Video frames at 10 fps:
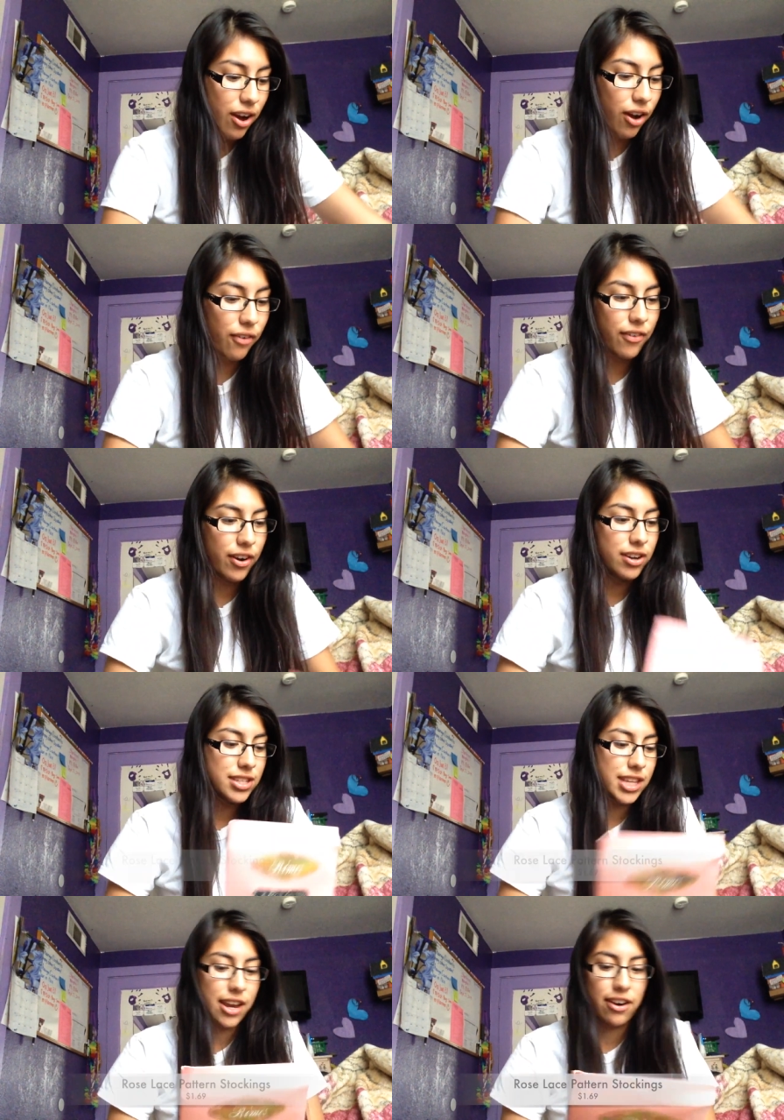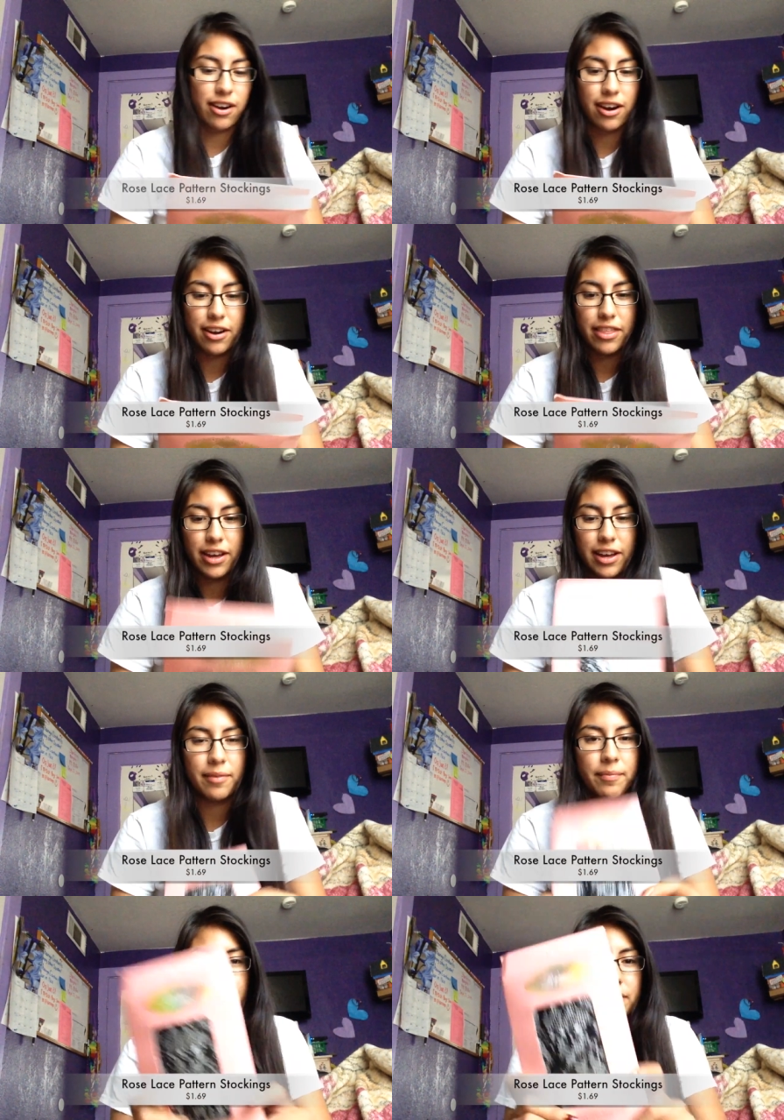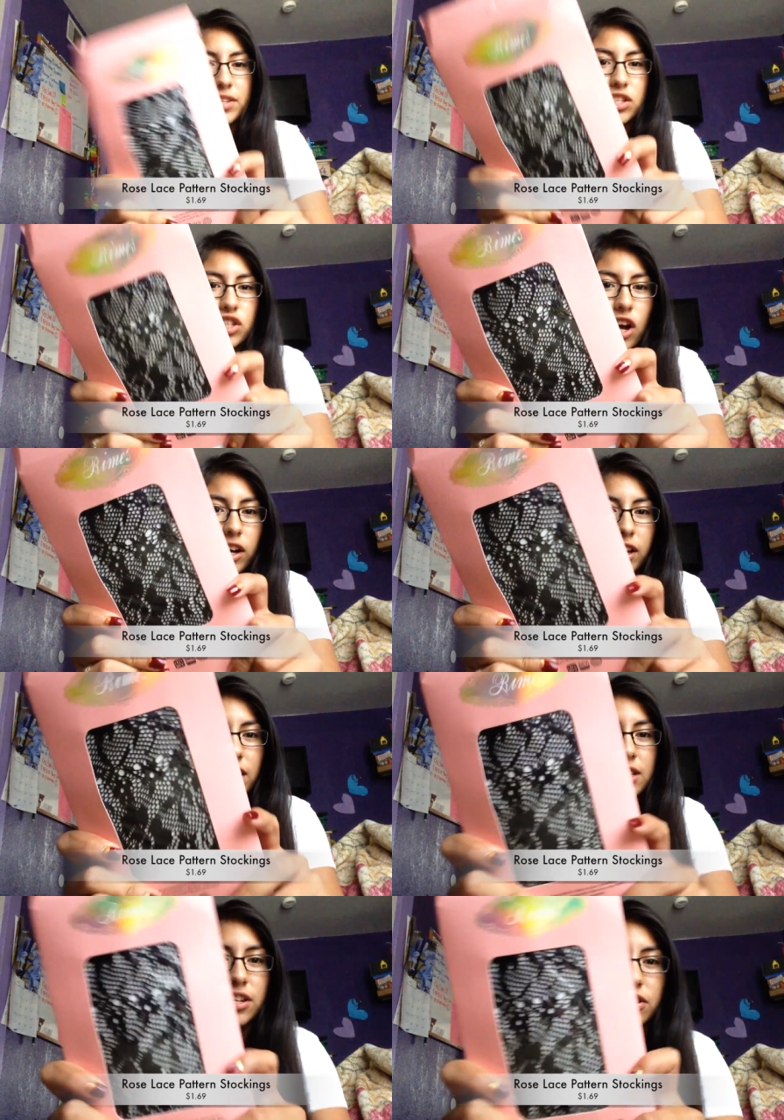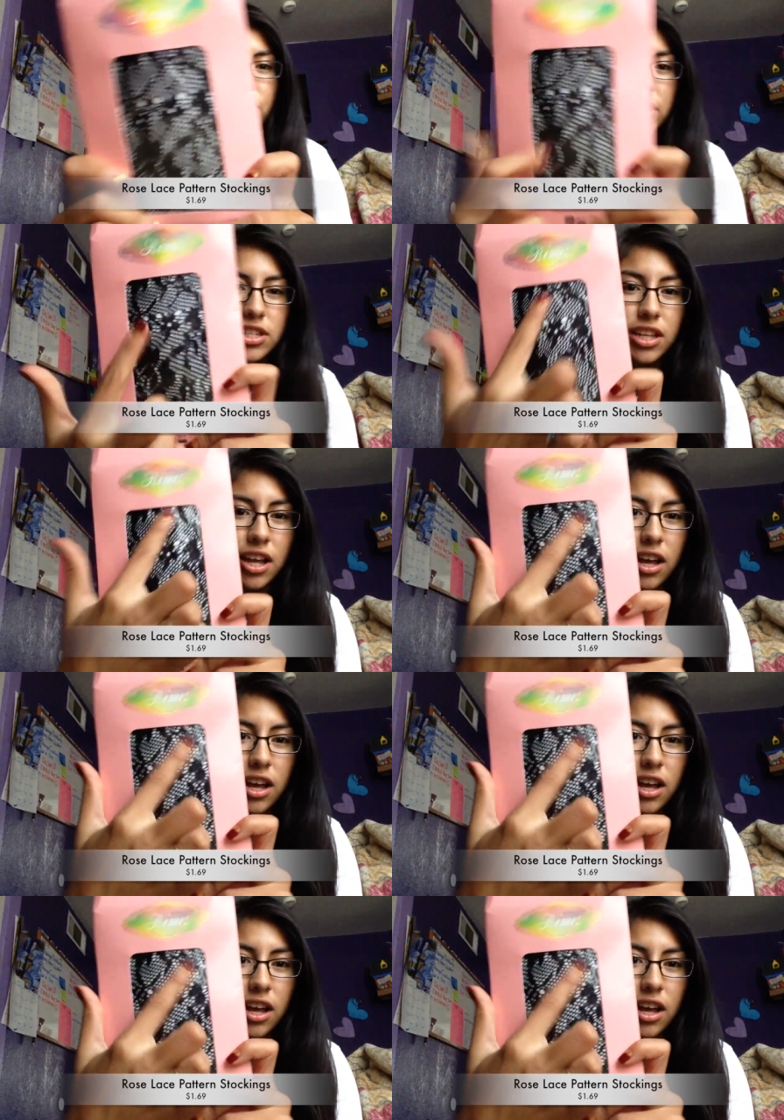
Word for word: Well, first here are the stockings. They're just,